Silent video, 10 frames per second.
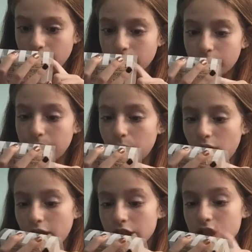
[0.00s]
cream
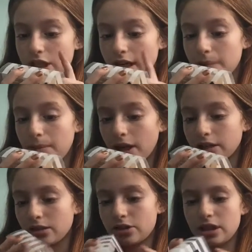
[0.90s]
wash, a
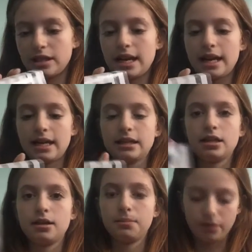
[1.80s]
body lotion, and
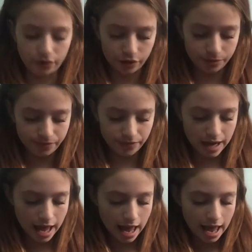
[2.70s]
a perfume.
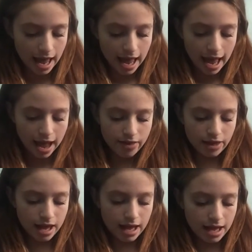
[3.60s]
And
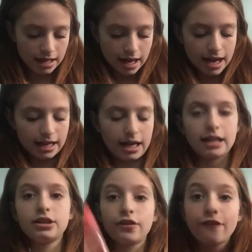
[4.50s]
then I
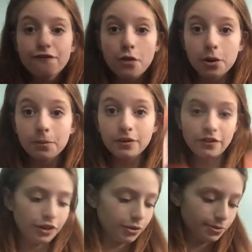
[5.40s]
got the four
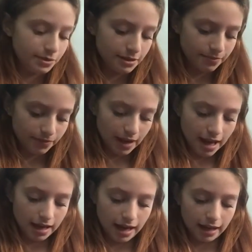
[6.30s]
perfumes,
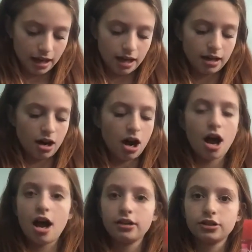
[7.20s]
and I got
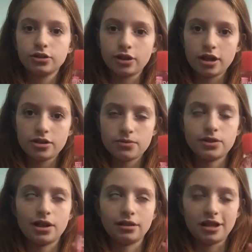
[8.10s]
Hot Crunch,
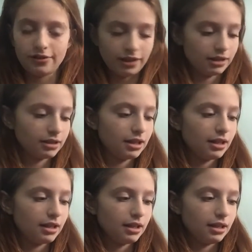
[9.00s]
which I love, like
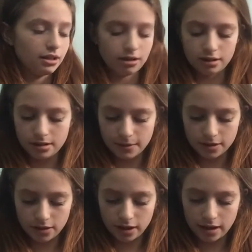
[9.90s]
it
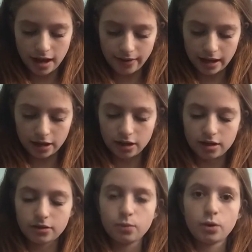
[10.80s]
smells so good. And then
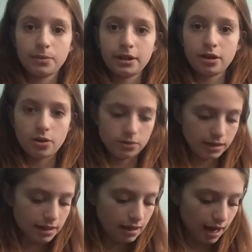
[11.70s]
Warm and
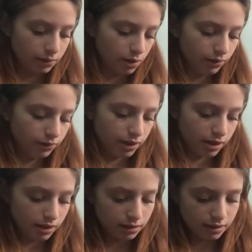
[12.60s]
Cozy. I love
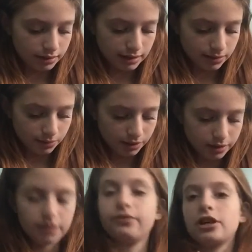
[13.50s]
the clean one.
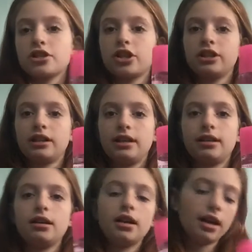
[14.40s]
Brush and
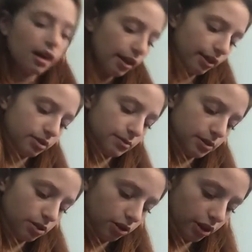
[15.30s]
Clean. That
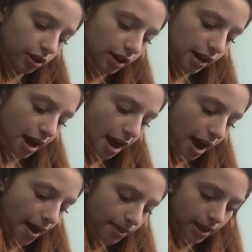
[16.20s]
smells so good.
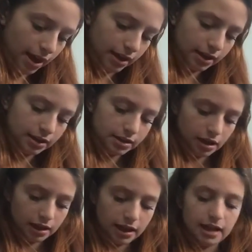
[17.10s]
And then
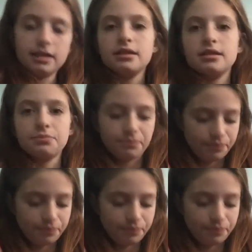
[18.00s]
Sunkissed.